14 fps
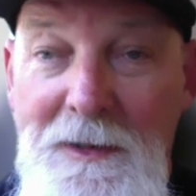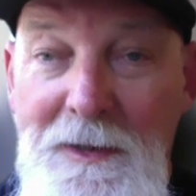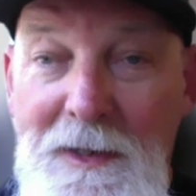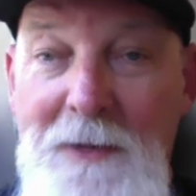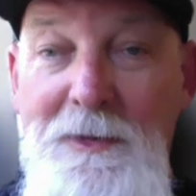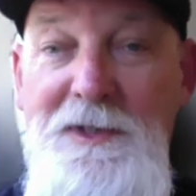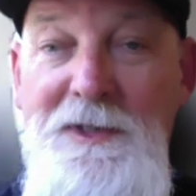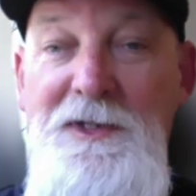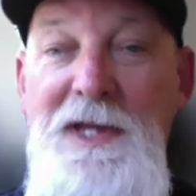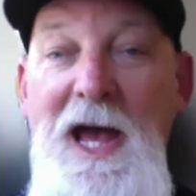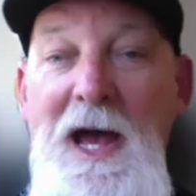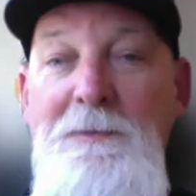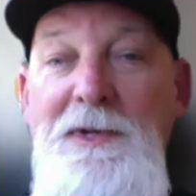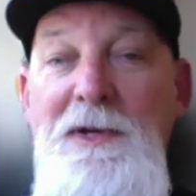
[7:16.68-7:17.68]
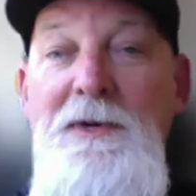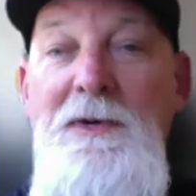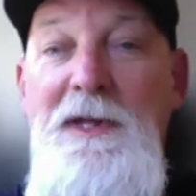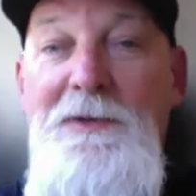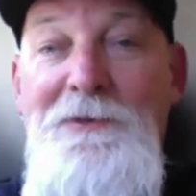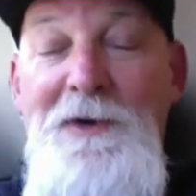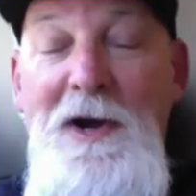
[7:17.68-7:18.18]
they would stab you in
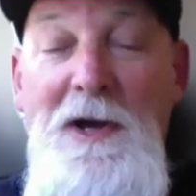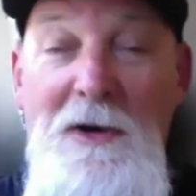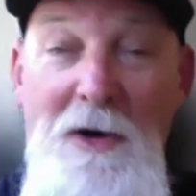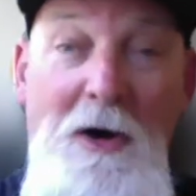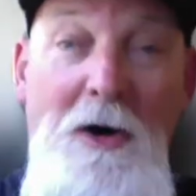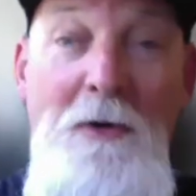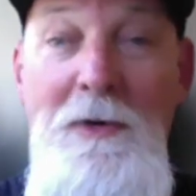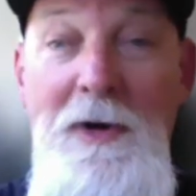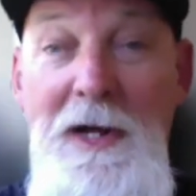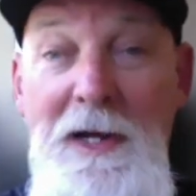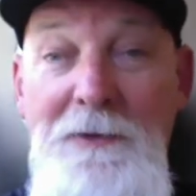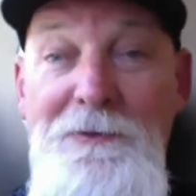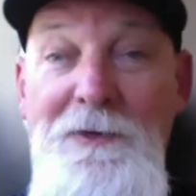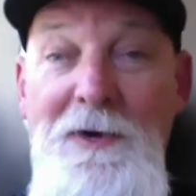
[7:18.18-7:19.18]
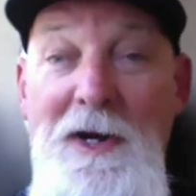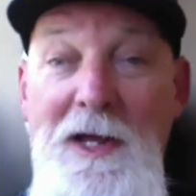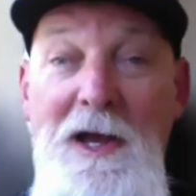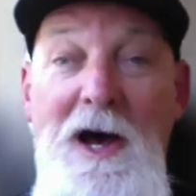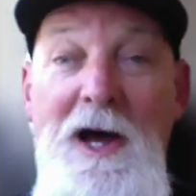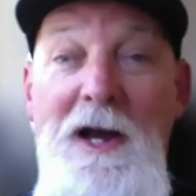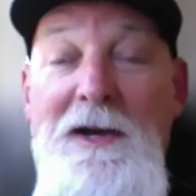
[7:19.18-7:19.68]
the fucking hallway in front of
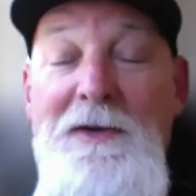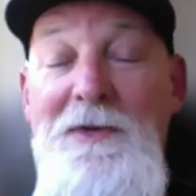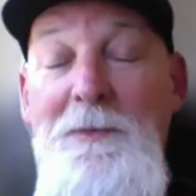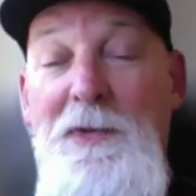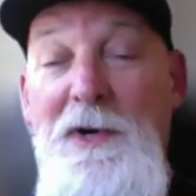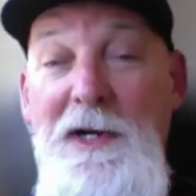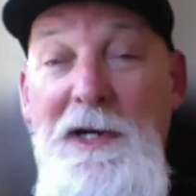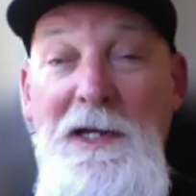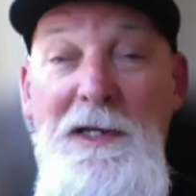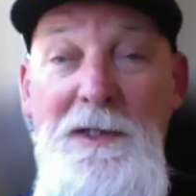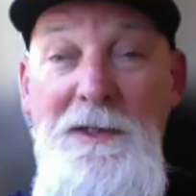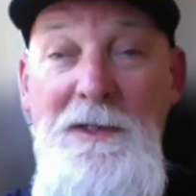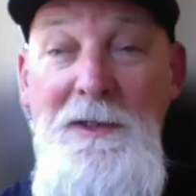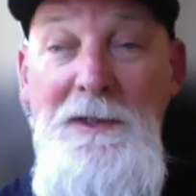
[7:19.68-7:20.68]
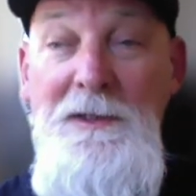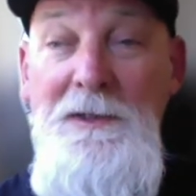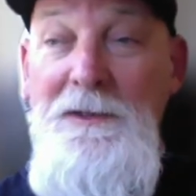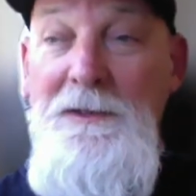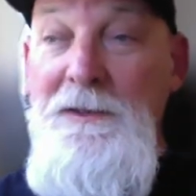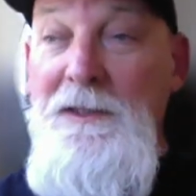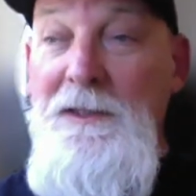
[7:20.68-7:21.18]
God and everybody.
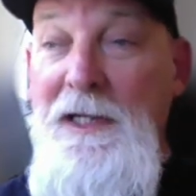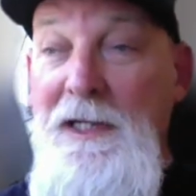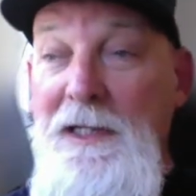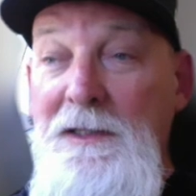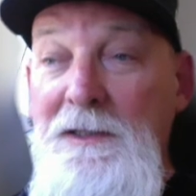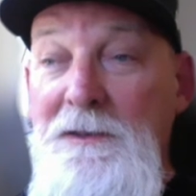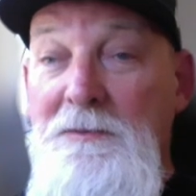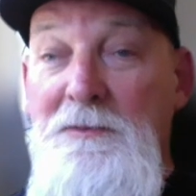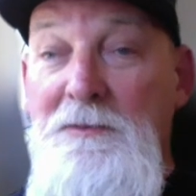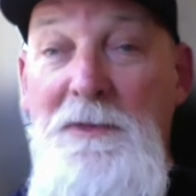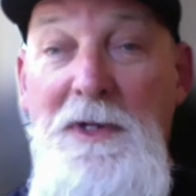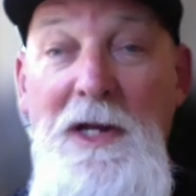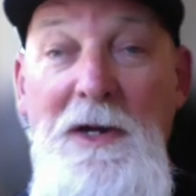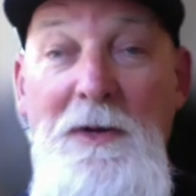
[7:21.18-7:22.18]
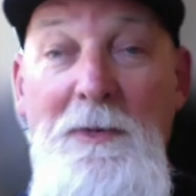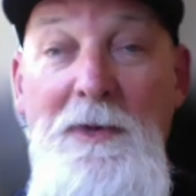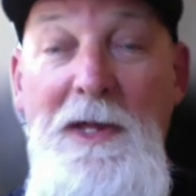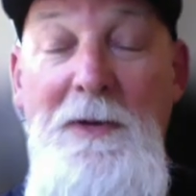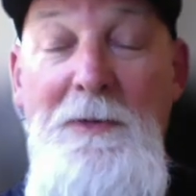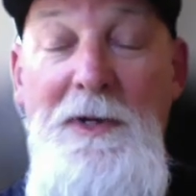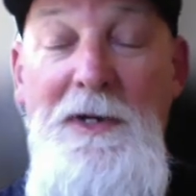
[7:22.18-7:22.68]
And you know, when
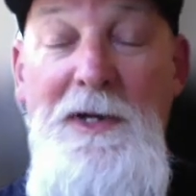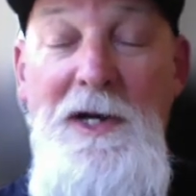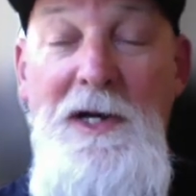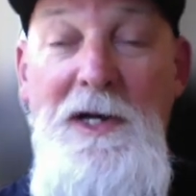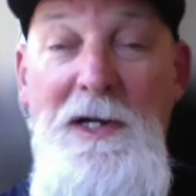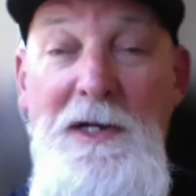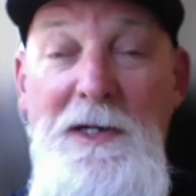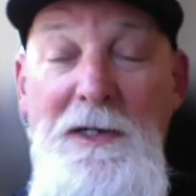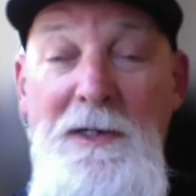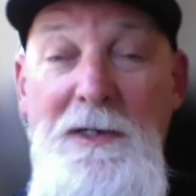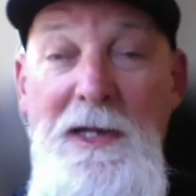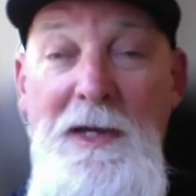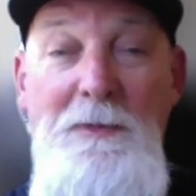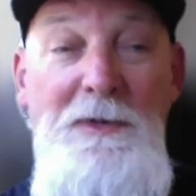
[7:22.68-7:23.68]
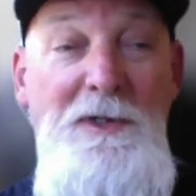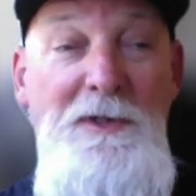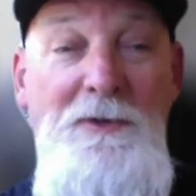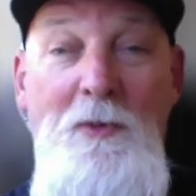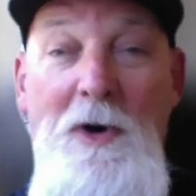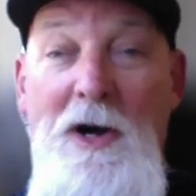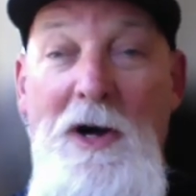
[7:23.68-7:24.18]
they were done, they would
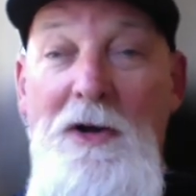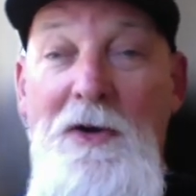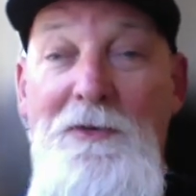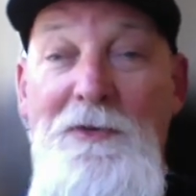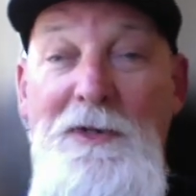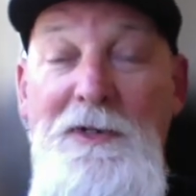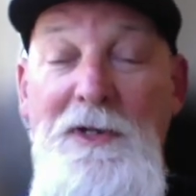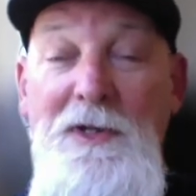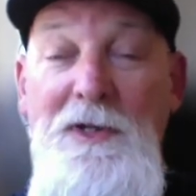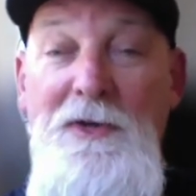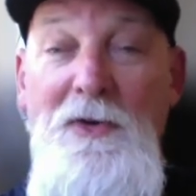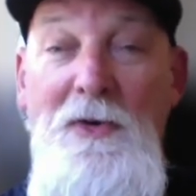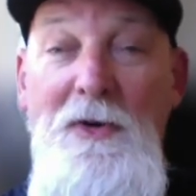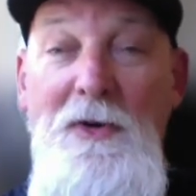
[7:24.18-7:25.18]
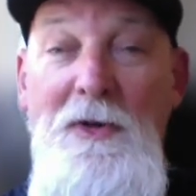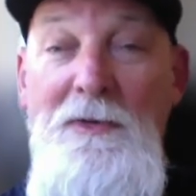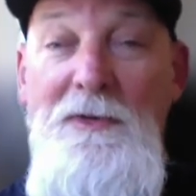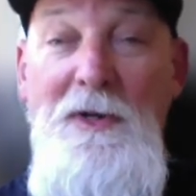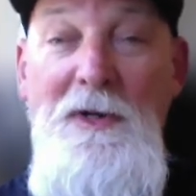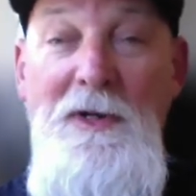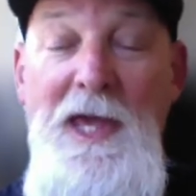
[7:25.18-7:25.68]
just walk over to the door,
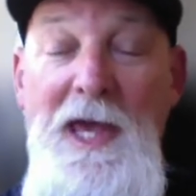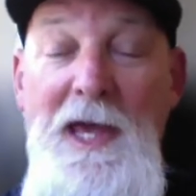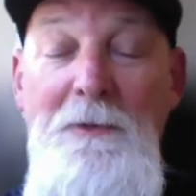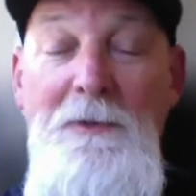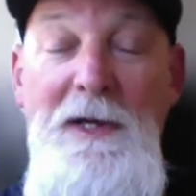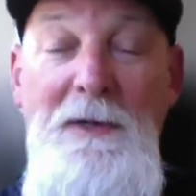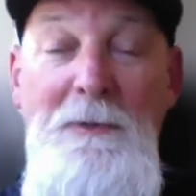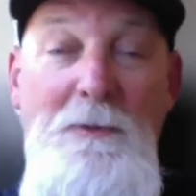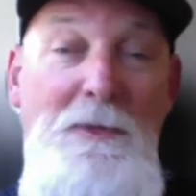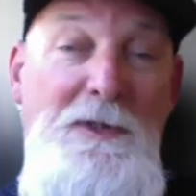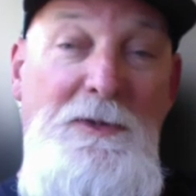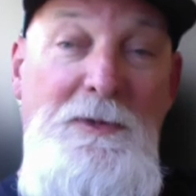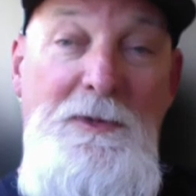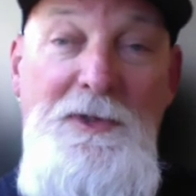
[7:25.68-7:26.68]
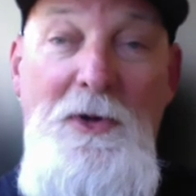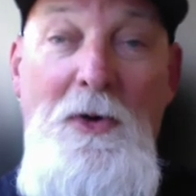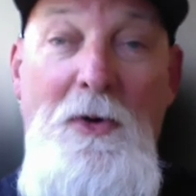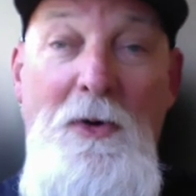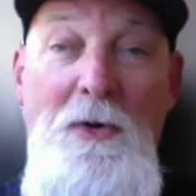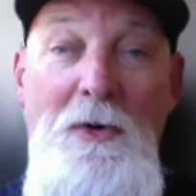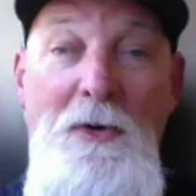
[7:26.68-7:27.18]
a K-wing, which was a
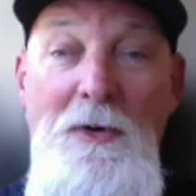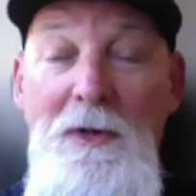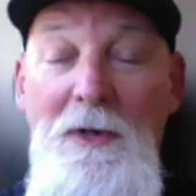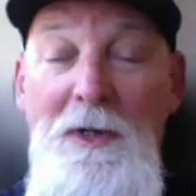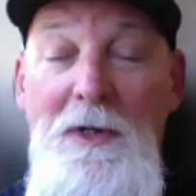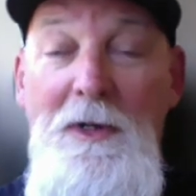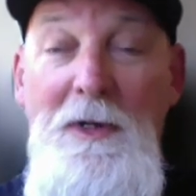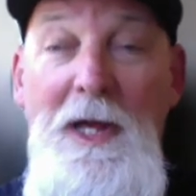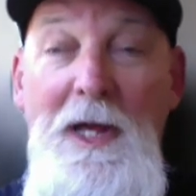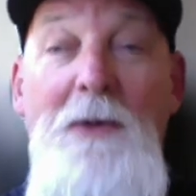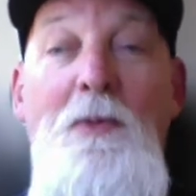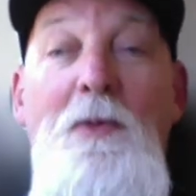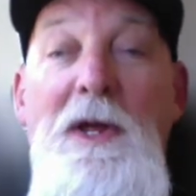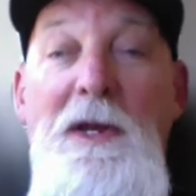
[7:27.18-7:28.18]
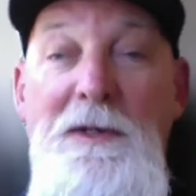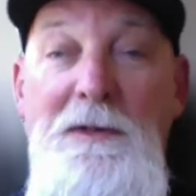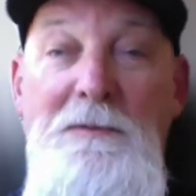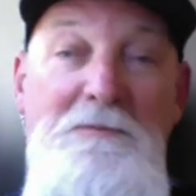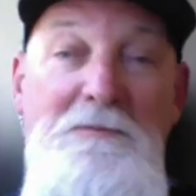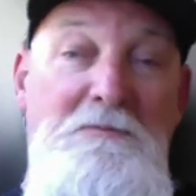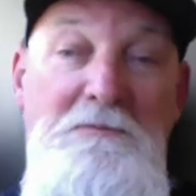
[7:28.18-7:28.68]
hole, and
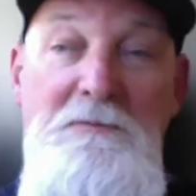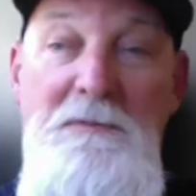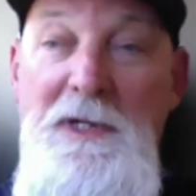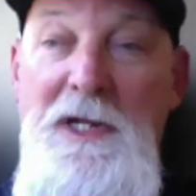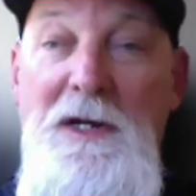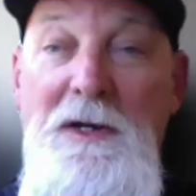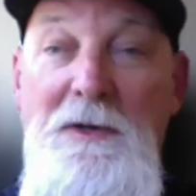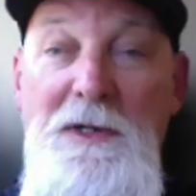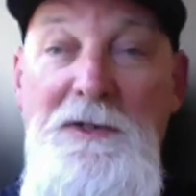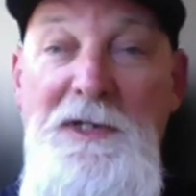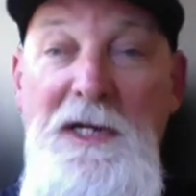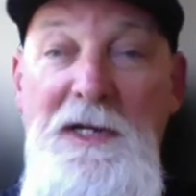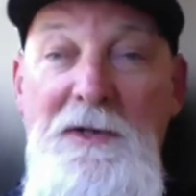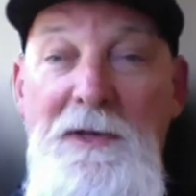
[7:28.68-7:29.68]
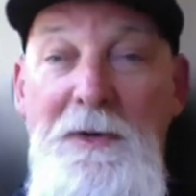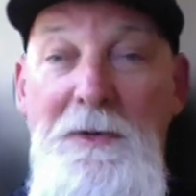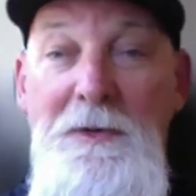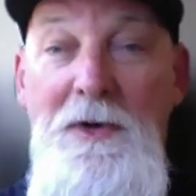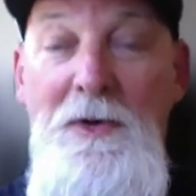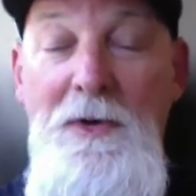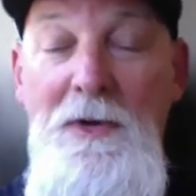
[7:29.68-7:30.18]
you know, because they knew they
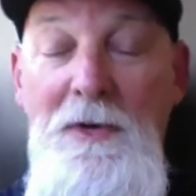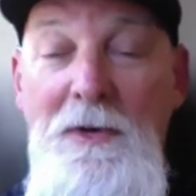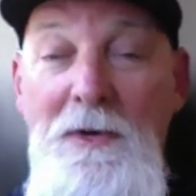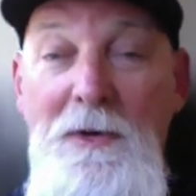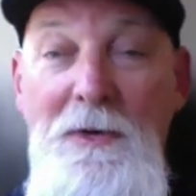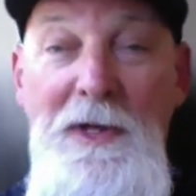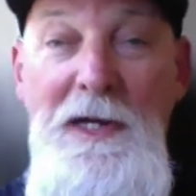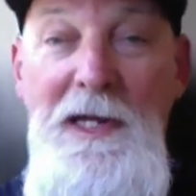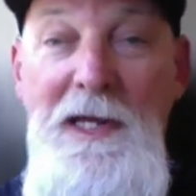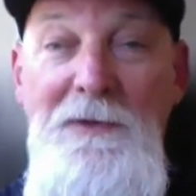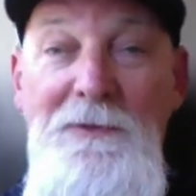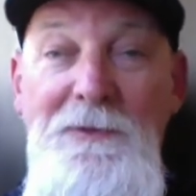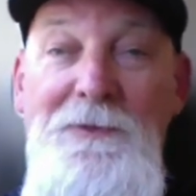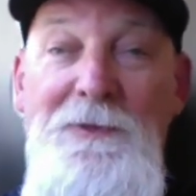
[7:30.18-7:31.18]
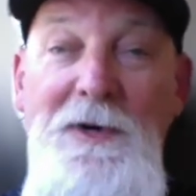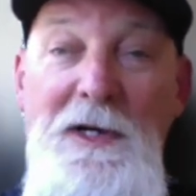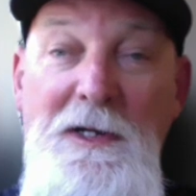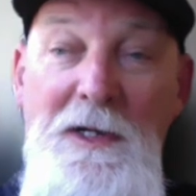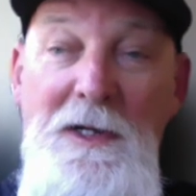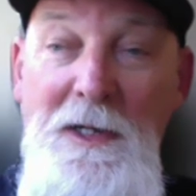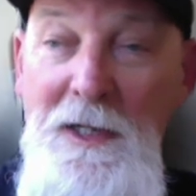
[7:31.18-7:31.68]
were going to the hole, they didn't give
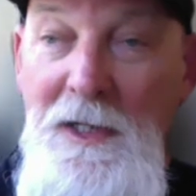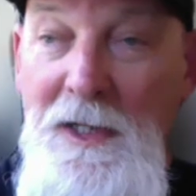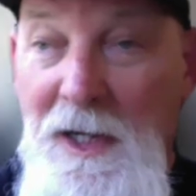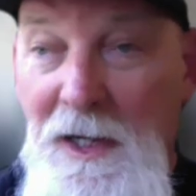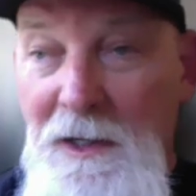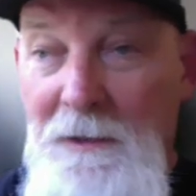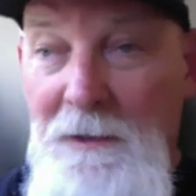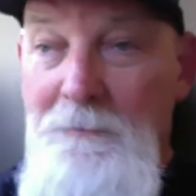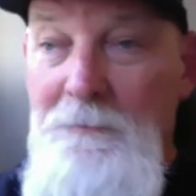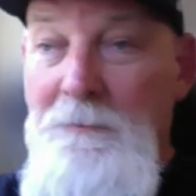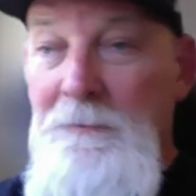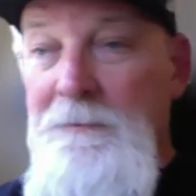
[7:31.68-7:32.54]
a fuck.